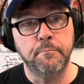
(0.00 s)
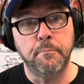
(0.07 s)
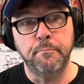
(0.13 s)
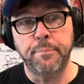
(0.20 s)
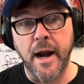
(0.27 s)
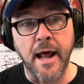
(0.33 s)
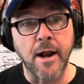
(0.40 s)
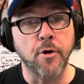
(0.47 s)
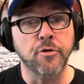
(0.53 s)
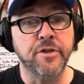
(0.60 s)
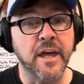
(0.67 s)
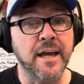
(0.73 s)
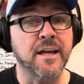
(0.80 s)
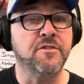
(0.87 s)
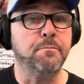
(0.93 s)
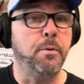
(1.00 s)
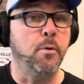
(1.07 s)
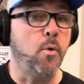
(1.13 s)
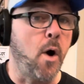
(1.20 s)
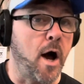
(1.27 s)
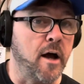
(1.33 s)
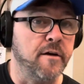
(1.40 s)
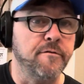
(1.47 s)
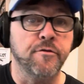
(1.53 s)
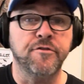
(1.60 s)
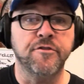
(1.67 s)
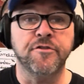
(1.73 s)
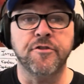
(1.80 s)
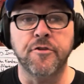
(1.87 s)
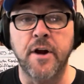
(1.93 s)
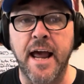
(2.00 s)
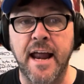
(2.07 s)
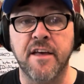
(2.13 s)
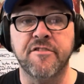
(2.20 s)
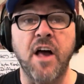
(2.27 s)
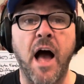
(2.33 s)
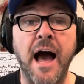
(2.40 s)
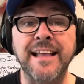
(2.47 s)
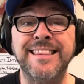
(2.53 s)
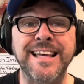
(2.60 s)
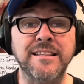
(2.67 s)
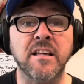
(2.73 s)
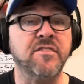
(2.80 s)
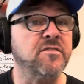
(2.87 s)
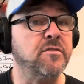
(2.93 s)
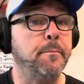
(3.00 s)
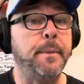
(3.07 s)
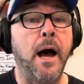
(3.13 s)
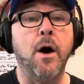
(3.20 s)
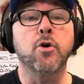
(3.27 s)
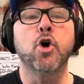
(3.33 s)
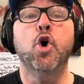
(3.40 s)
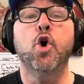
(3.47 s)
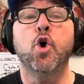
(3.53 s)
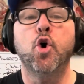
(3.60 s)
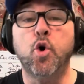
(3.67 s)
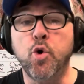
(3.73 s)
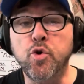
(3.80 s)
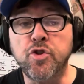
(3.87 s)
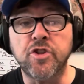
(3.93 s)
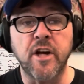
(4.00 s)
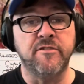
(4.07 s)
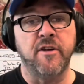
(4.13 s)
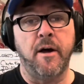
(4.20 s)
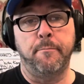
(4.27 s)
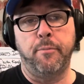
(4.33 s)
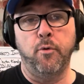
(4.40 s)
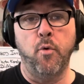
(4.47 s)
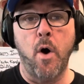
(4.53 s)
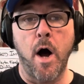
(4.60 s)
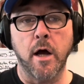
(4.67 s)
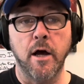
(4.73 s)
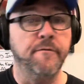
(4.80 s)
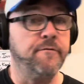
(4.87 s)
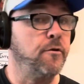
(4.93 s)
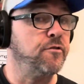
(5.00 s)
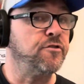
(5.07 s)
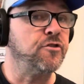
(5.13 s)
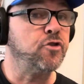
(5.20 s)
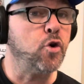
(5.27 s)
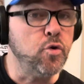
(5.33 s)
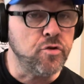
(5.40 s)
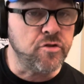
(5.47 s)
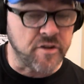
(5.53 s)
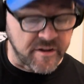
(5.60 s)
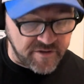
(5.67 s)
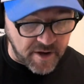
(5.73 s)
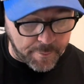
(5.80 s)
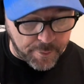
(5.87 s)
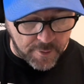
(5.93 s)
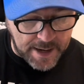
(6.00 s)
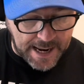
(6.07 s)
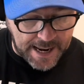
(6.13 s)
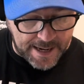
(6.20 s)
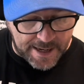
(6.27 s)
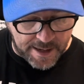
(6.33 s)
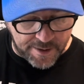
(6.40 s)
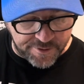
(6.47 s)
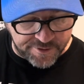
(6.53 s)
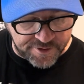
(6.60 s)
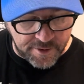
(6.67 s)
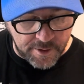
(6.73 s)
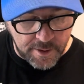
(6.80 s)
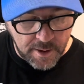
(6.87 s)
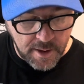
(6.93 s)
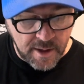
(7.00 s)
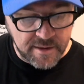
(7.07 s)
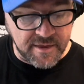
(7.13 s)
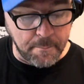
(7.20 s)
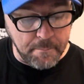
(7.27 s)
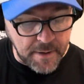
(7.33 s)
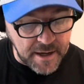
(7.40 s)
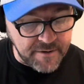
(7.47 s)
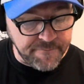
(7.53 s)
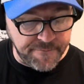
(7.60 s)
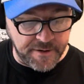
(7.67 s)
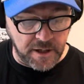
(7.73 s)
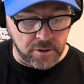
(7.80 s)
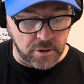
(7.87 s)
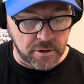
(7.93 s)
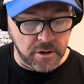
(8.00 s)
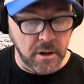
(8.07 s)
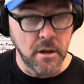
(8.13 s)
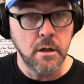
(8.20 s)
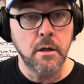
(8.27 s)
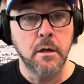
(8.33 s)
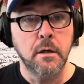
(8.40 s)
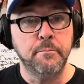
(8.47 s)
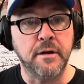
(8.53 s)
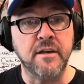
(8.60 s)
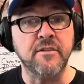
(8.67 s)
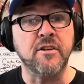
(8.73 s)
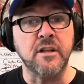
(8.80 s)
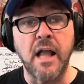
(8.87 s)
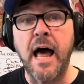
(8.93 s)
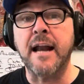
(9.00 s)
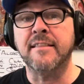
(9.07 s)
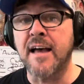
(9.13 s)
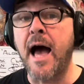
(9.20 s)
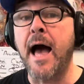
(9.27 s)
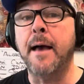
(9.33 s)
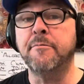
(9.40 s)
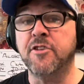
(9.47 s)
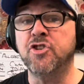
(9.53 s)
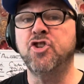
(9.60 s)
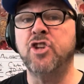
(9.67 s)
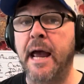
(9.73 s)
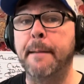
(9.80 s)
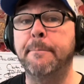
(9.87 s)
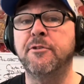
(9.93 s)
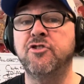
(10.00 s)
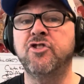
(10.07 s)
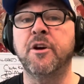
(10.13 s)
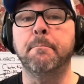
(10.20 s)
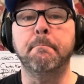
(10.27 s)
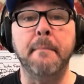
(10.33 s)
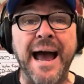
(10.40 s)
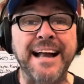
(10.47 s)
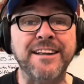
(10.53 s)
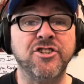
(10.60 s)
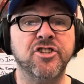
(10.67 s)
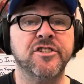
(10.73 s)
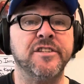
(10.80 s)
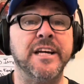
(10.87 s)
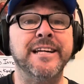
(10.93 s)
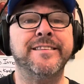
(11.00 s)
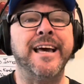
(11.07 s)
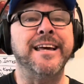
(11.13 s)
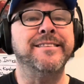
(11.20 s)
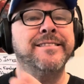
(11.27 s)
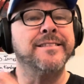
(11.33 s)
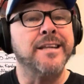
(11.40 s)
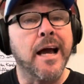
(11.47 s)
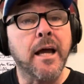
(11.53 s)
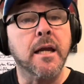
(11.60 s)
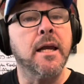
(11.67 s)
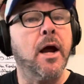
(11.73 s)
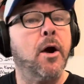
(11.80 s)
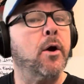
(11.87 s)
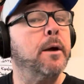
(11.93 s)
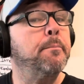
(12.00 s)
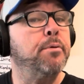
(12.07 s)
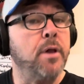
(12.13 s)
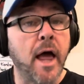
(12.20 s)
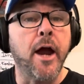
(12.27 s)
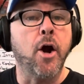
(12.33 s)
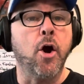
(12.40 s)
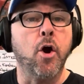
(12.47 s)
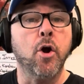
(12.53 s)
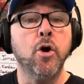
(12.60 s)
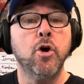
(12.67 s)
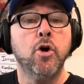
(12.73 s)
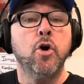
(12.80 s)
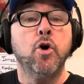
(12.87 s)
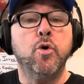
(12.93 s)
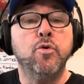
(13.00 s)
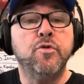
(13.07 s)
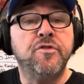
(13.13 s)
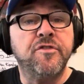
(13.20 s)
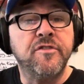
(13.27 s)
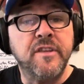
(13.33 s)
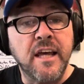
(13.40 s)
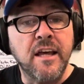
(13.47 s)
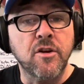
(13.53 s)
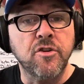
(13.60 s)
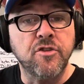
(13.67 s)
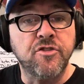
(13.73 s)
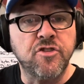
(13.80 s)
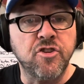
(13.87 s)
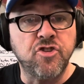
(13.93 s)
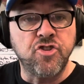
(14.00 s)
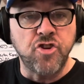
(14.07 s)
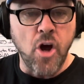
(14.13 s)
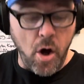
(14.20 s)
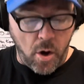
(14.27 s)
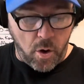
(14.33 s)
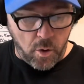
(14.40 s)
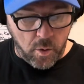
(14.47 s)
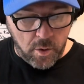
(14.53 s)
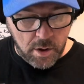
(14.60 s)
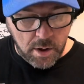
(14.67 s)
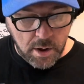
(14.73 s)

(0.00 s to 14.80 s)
But I don't think it's Bouanga versus Hernandez. I think this is about who sets up Bouanga versus who sets up Hernandez. The midfield. Because a lot of times in championship matches, it's a secondary player who steals the show.